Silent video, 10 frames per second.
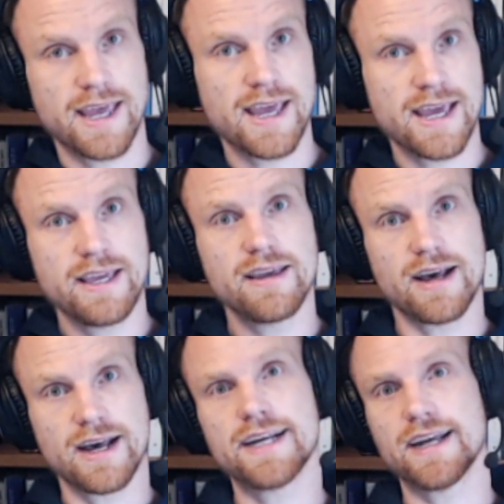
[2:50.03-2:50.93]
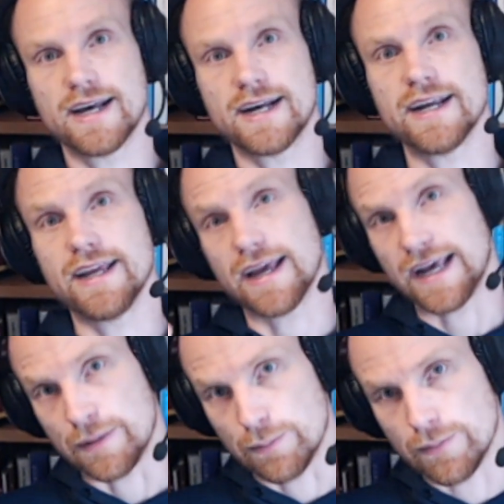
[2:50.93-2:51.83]

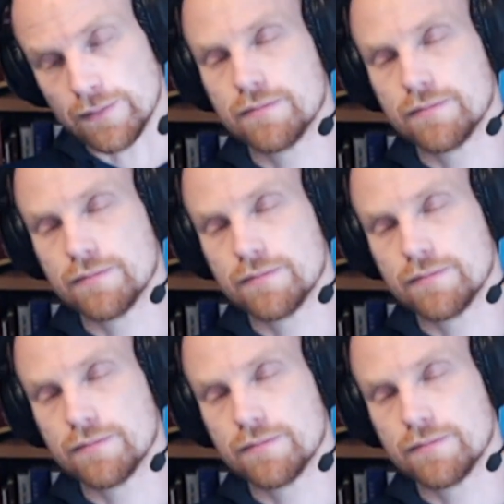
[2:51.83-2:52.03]
AIIM.